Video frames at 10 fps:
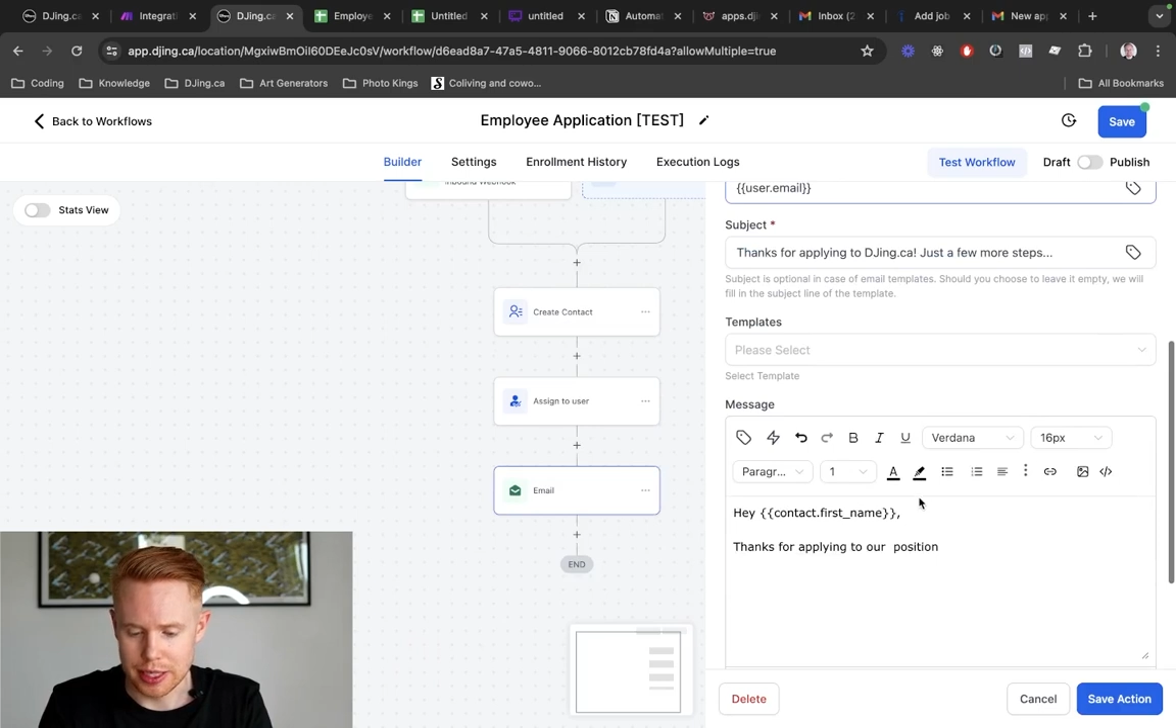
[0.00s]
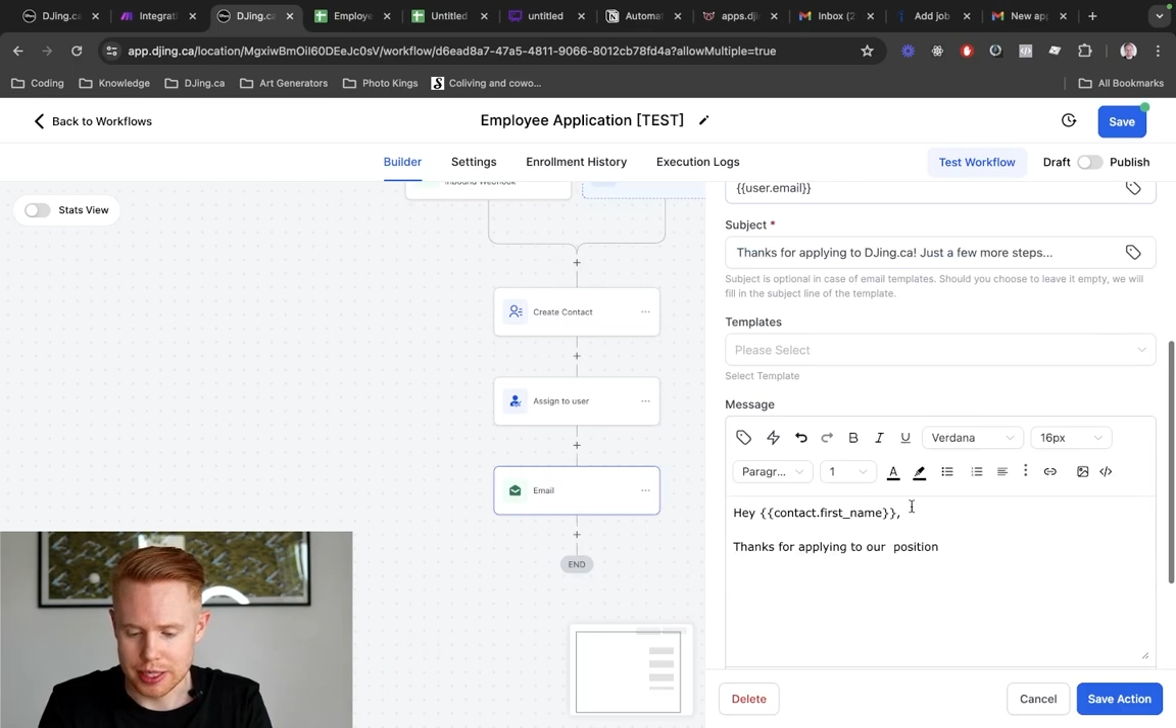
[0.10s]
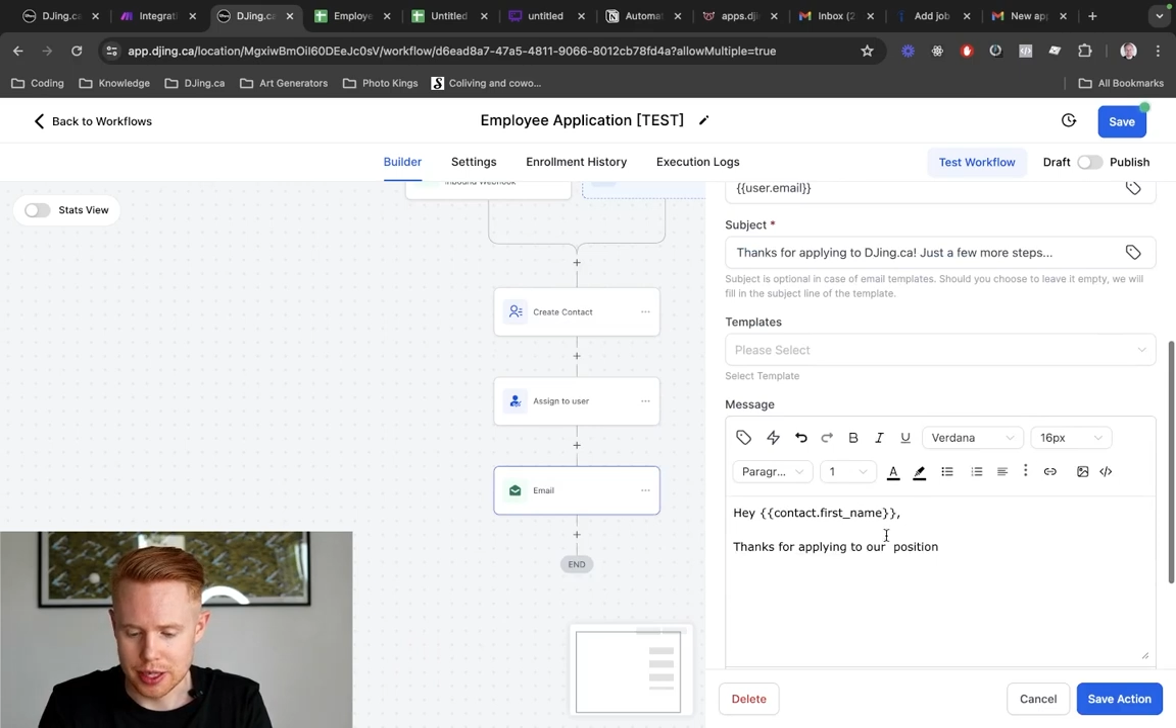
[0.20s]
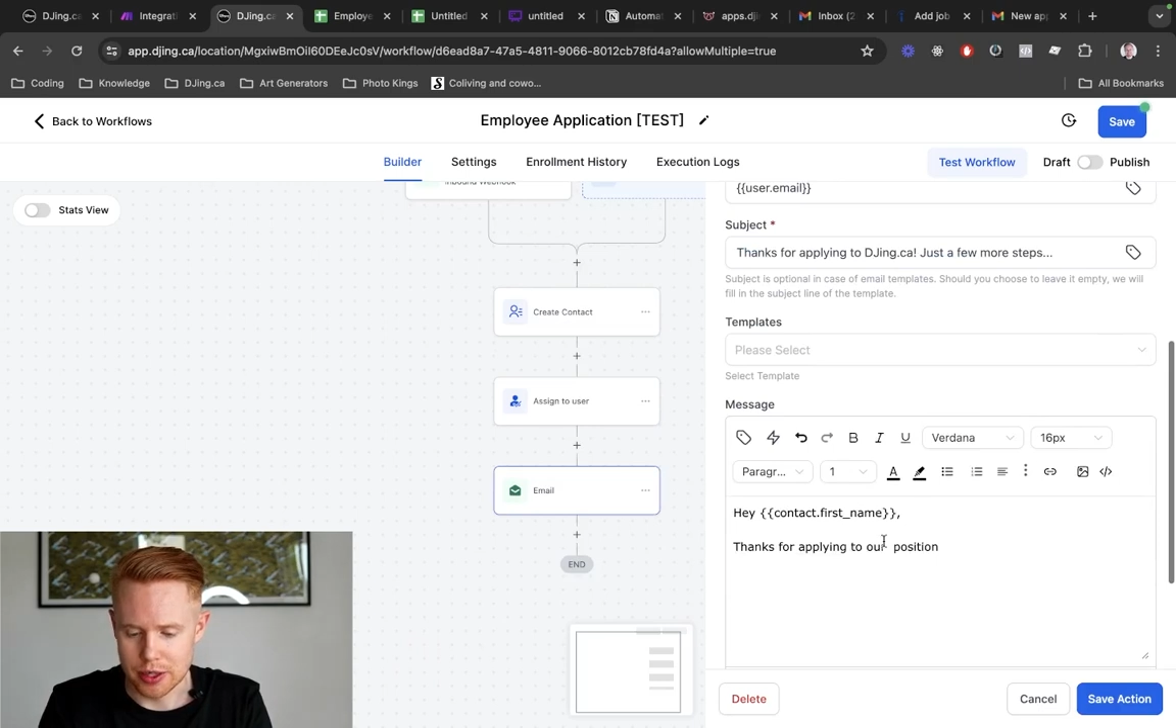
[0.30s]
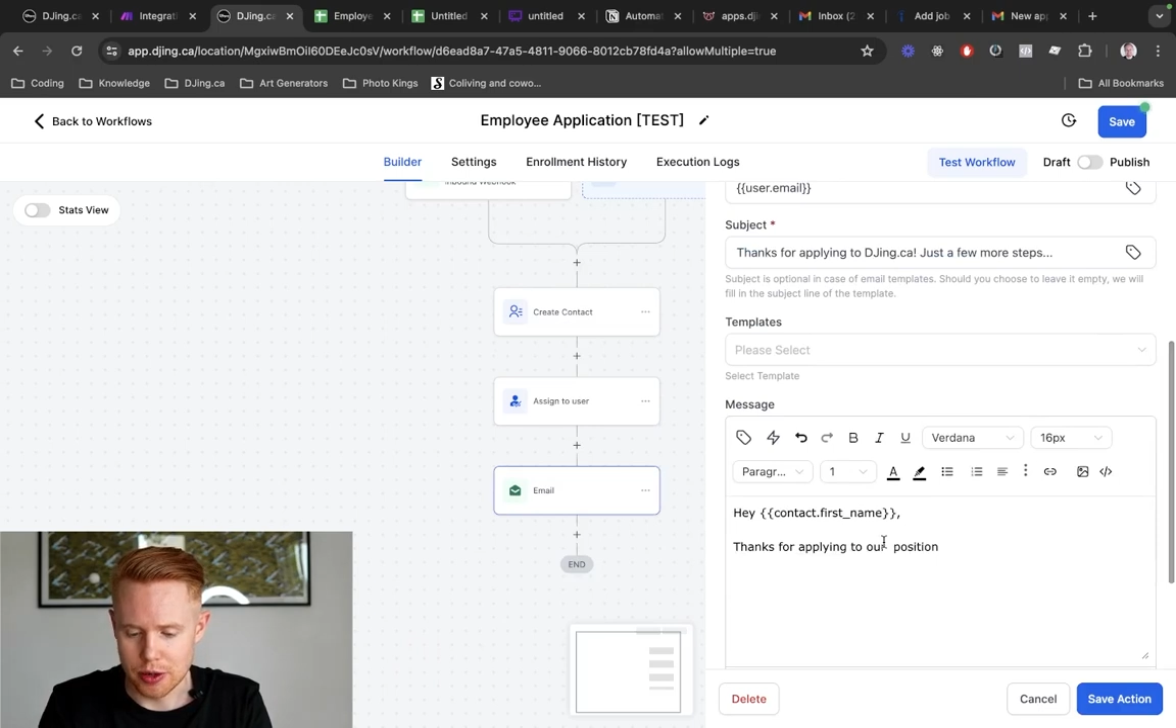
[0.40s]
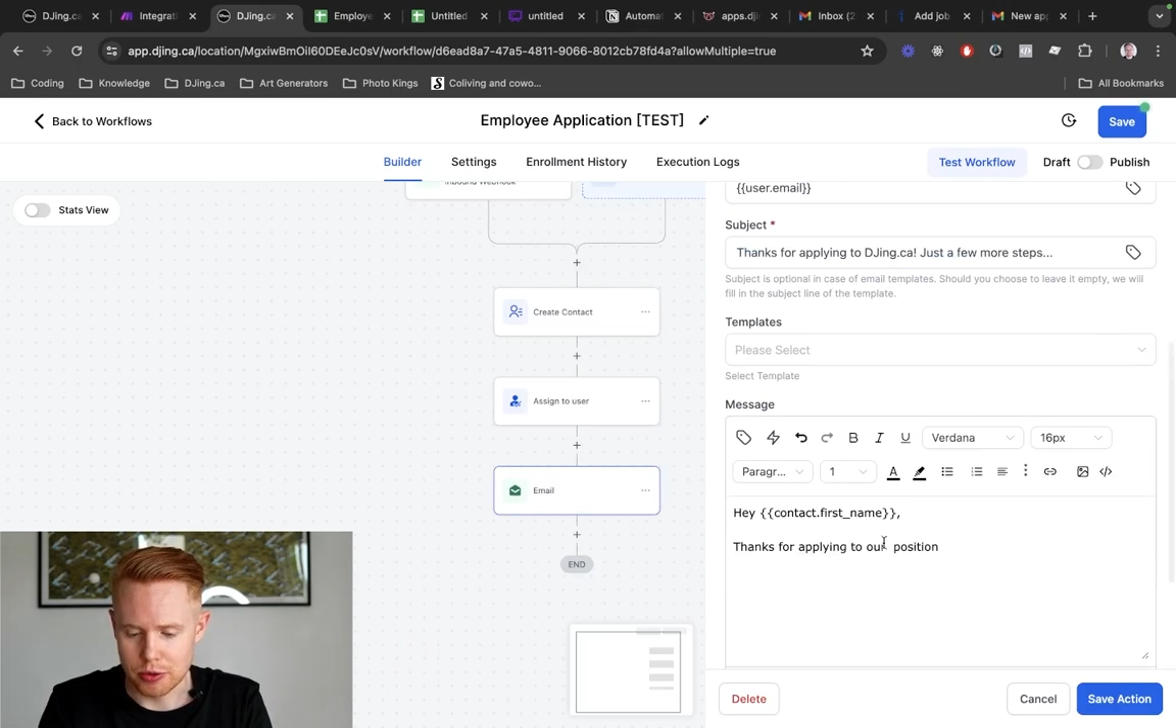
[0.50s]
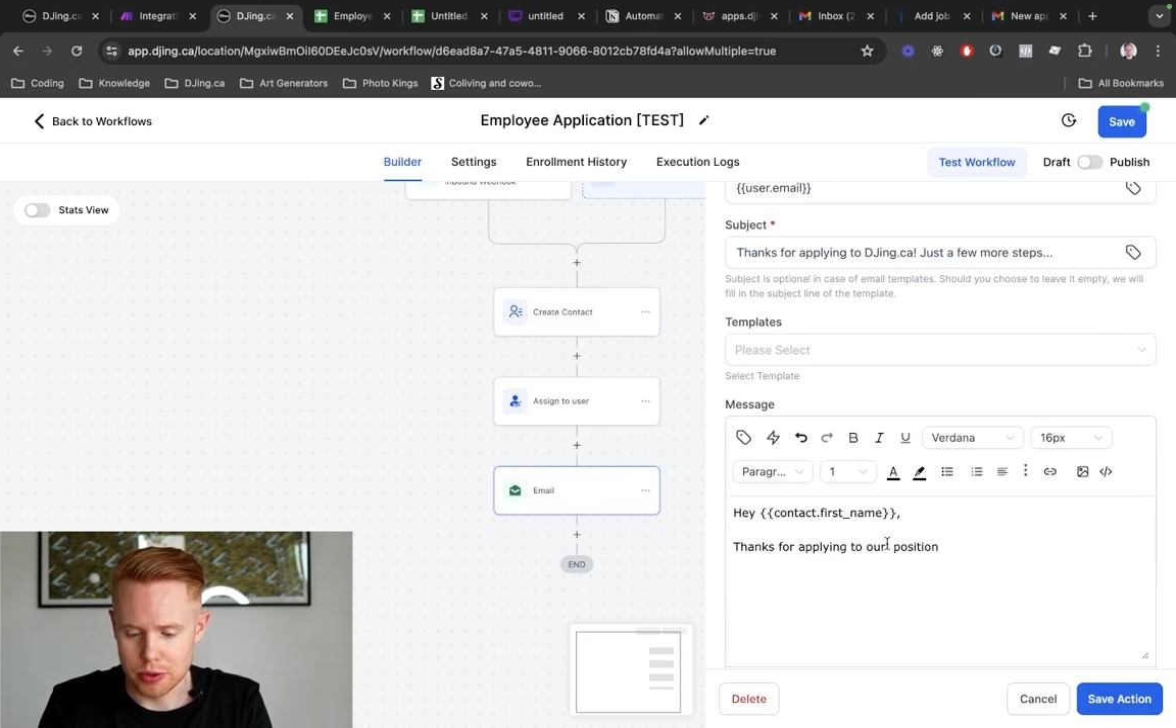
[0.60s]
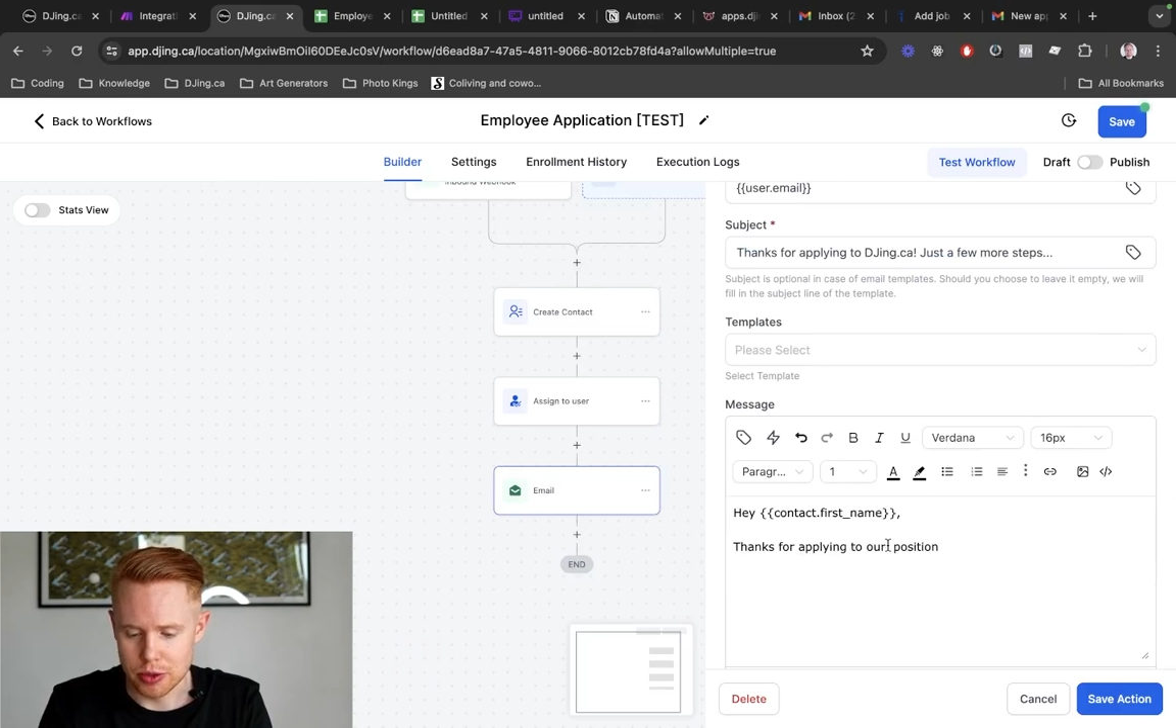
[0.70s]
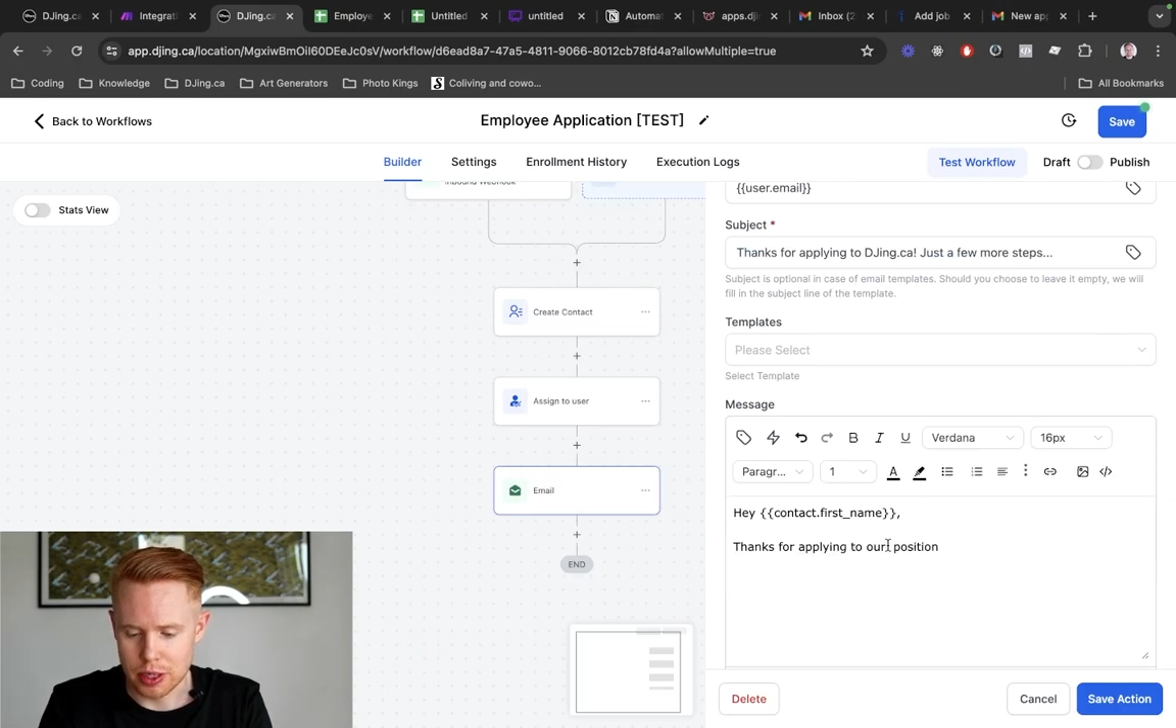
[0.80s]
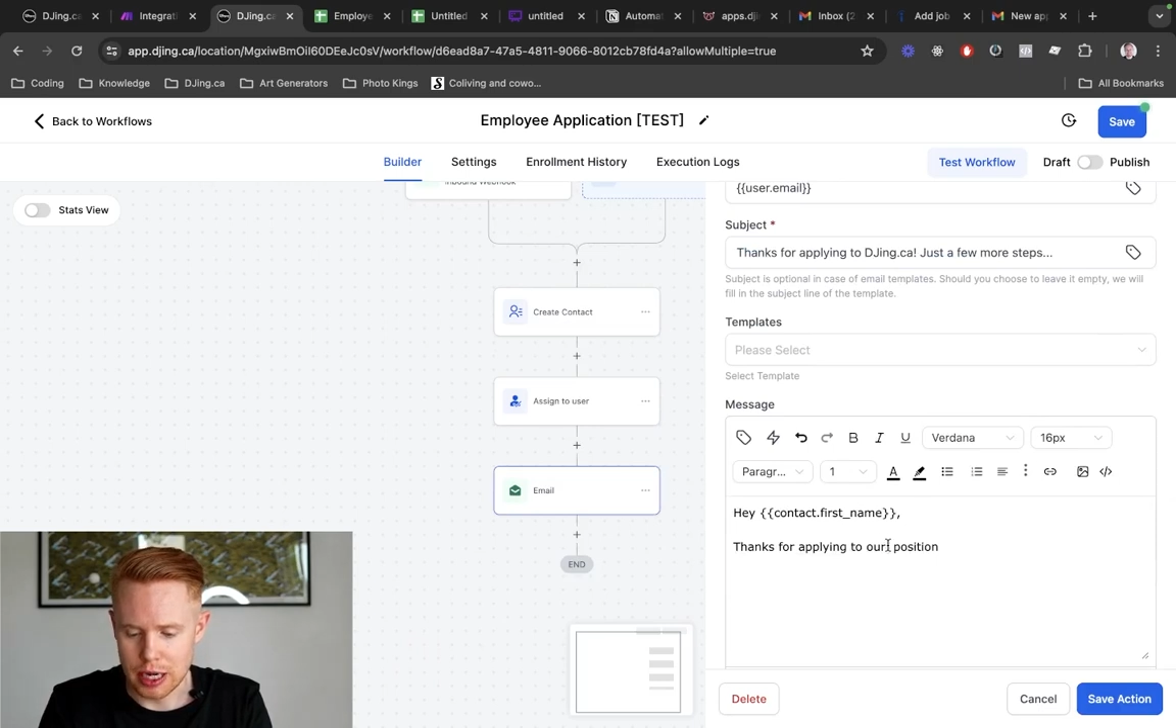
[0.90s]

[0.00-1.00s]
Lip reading: send over,